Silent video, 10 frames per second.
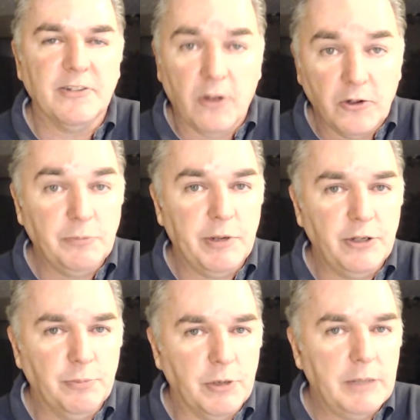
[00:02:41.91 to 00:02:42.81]
As long as you
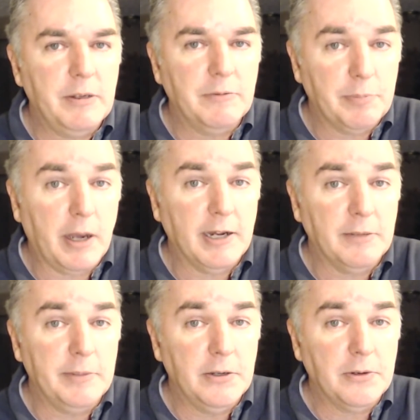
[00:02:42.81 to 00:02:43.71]
paid your premium, it's probably
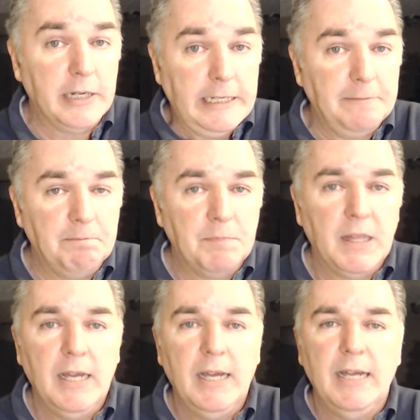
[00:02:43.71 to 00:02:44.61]
going to be okay.
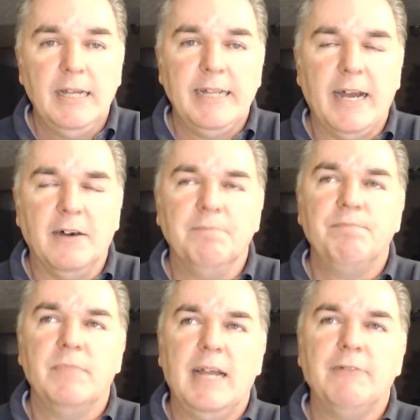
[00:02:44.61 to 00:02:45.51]
Now,
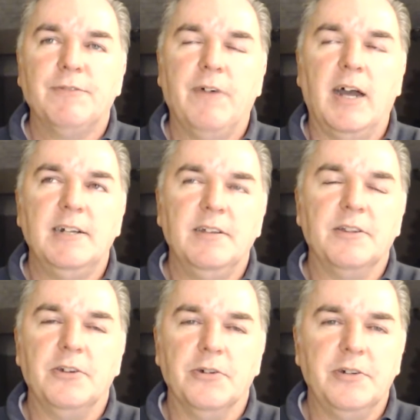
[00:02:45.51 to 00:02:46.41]
that was fine until
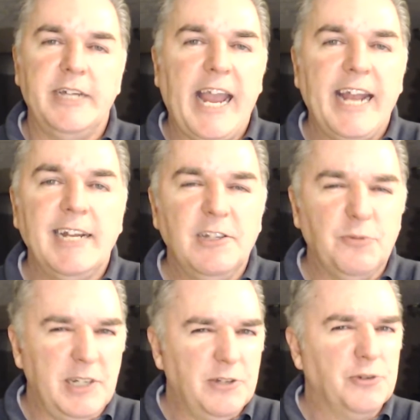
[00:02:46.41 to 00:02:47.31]
the early 80s
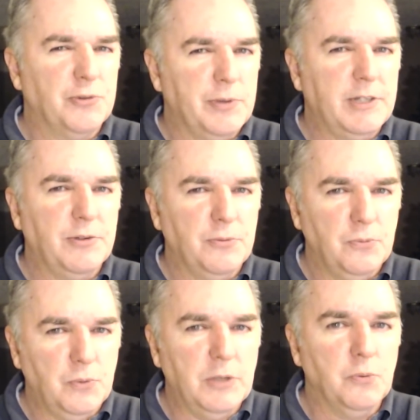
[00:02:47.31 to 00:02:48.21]
when interest rates
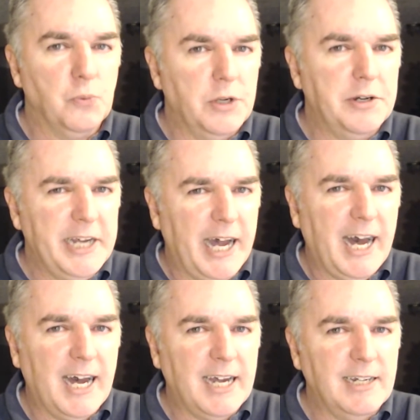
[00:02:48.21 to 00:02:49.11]
went really
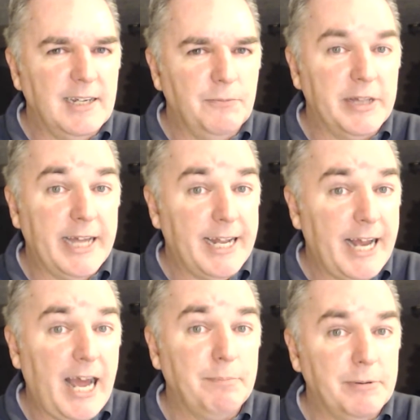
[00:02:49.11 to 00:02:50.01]
high. And when that
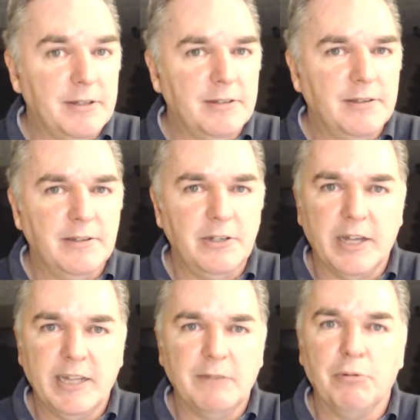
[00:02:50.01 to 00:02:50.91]
happened,
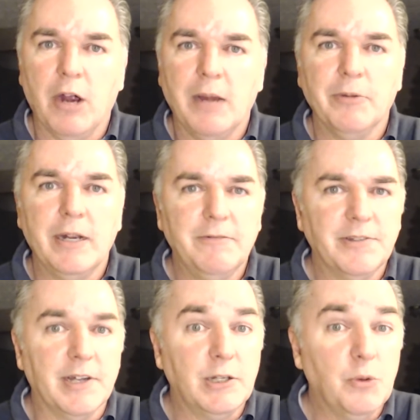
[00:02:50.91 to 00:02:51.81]
I think prime rate
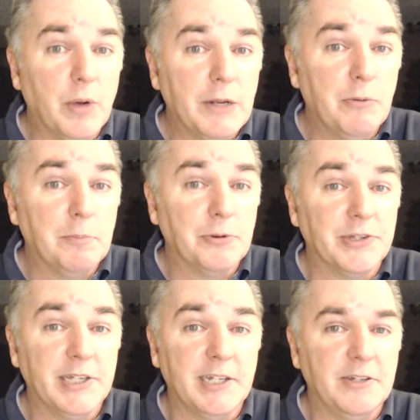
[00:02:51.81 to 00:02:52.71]
was like
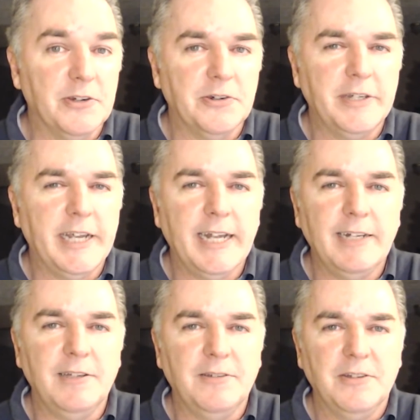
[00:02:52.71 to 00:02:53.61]
21% in the early
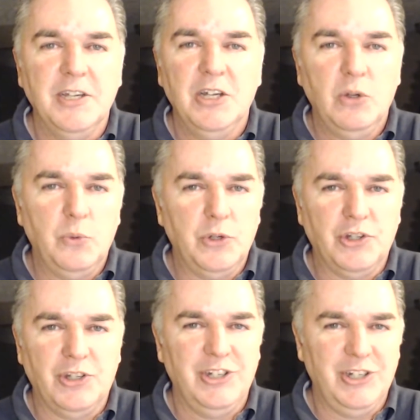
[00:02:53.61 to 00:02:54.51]
80s,
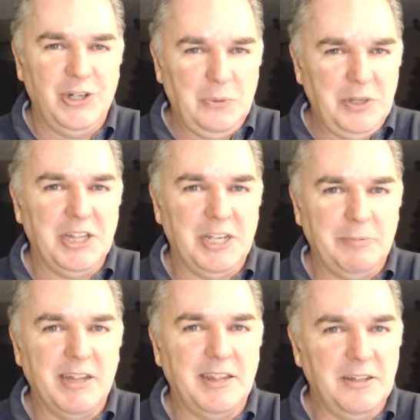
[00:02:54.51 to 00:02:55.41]
which, when you think
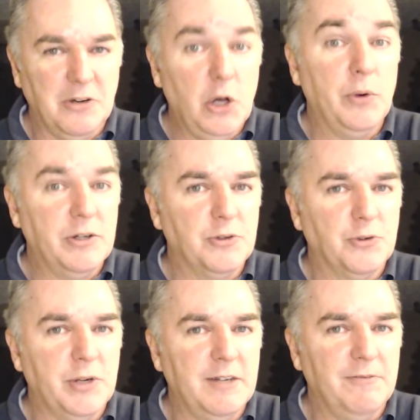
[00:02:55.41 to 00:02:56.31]
about the low
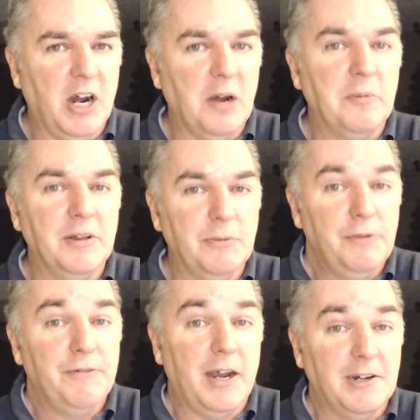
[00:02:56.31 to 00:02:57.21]
interest rate environment that we
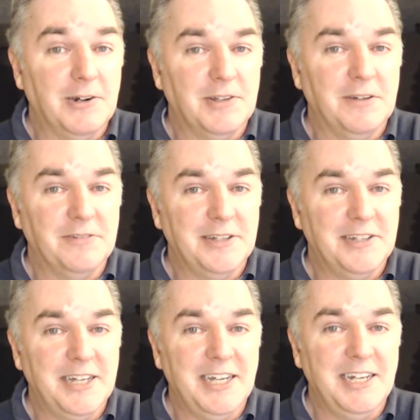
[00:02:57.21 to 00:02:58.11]
find ourselves in
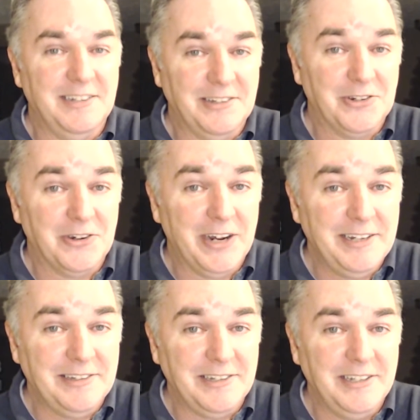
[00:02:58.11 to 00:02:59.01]
today, is
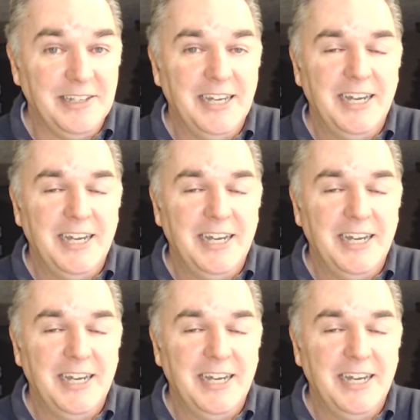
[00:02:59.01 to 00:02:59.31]
crazy.